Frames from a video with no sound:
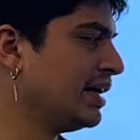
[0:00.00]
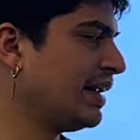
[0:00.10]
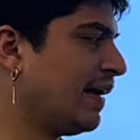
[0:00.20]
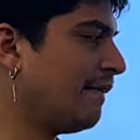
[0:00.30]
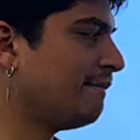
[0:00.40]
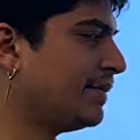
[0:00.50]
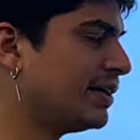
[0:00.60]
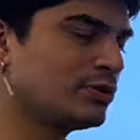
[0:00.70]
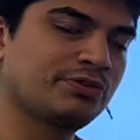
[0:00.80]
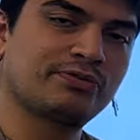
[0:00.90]
Now,
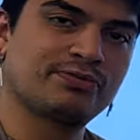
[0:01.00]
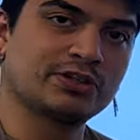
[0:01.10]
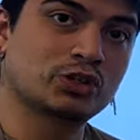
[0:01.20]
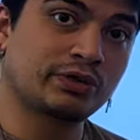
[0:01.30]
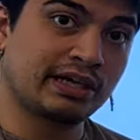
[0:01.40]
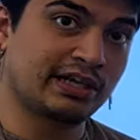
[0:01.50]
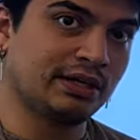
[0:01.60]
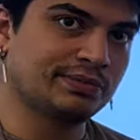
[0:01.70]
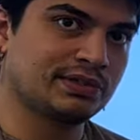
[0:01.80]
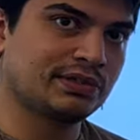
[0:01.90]
here's where the trick
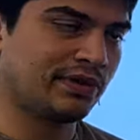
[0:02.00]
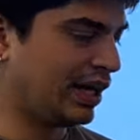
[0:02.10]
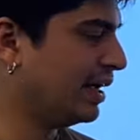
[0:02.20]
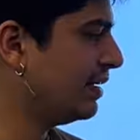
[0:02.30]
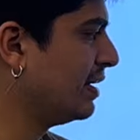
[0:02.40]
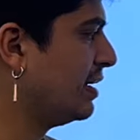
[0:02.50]
comes, right?